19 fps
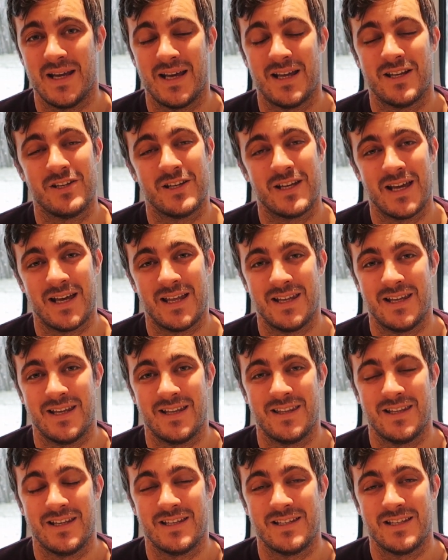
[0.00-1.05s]
and you can hear
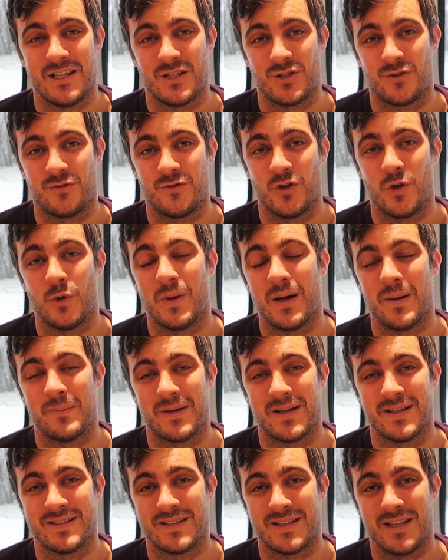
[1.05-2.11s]
the diesel fuel
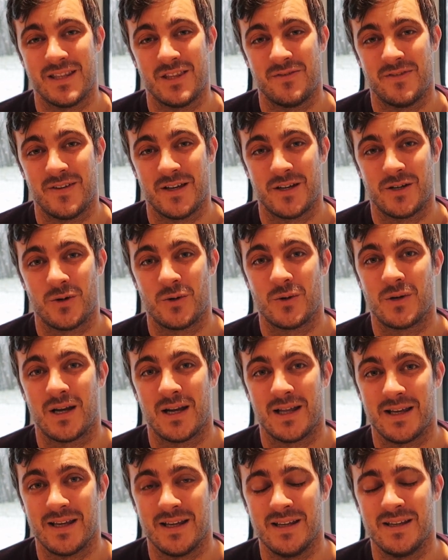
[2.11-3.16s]
pump underneath the vehicle
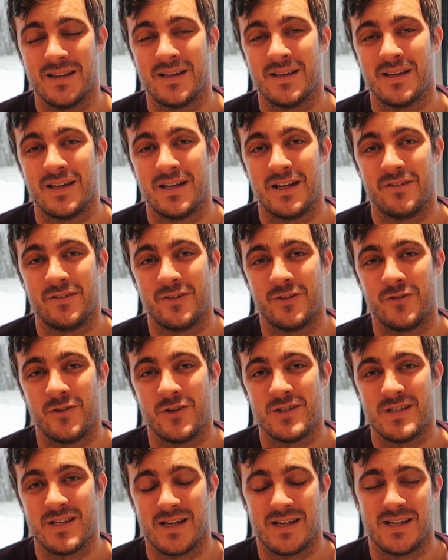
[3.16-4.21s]
clicking every
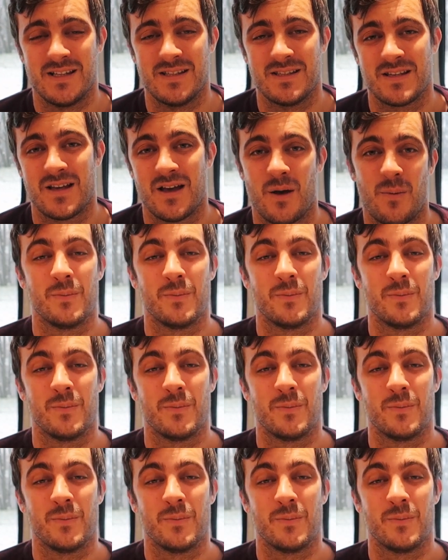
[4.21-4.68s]
few seconds,